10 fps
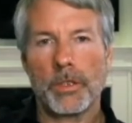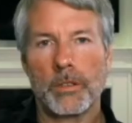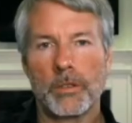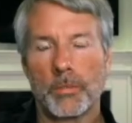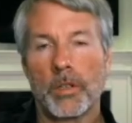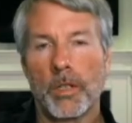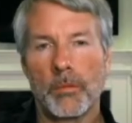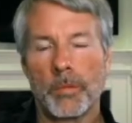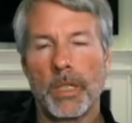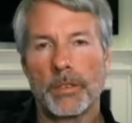then there's
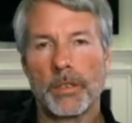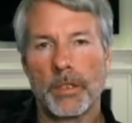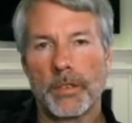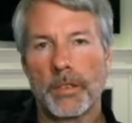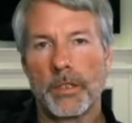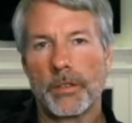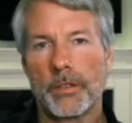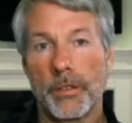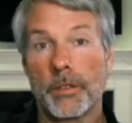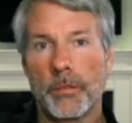broad-based
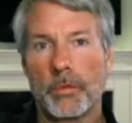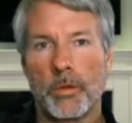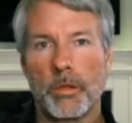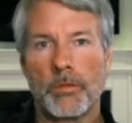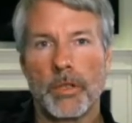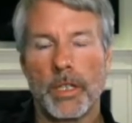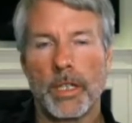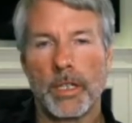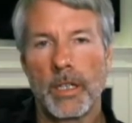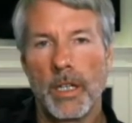consensus and support for
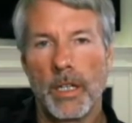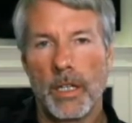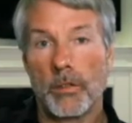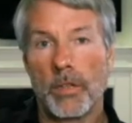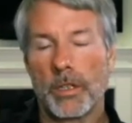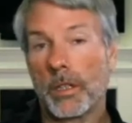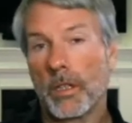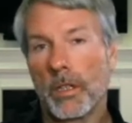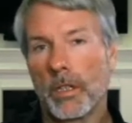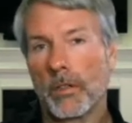that across
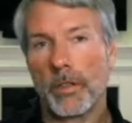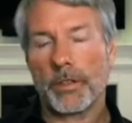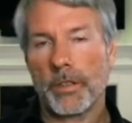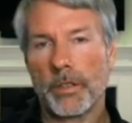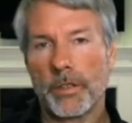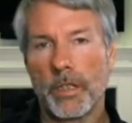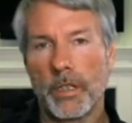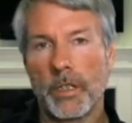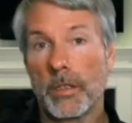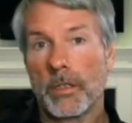Congress, the
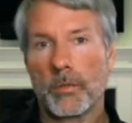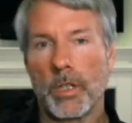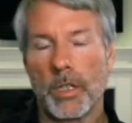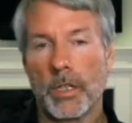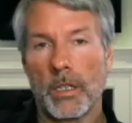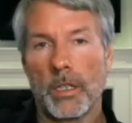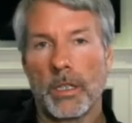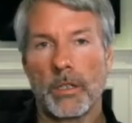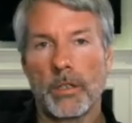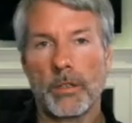Senate, the
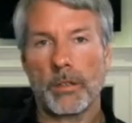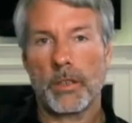regulators,